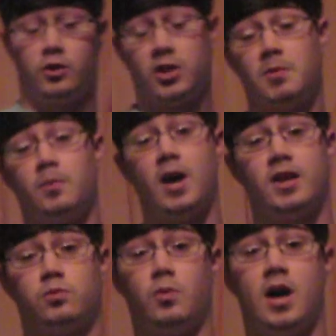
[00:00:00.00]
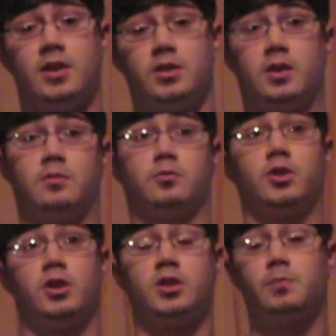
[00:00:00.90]
some people ask why is a
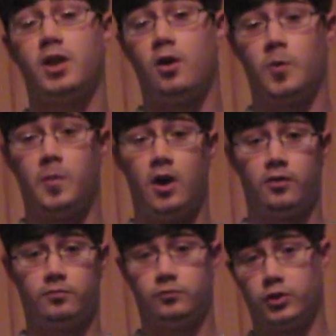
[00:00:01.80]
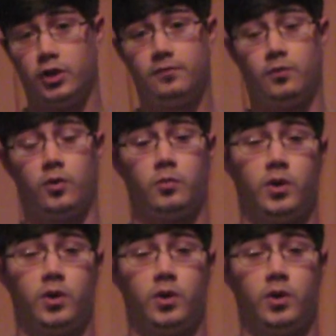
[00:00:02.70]
good spin on a ball good for it.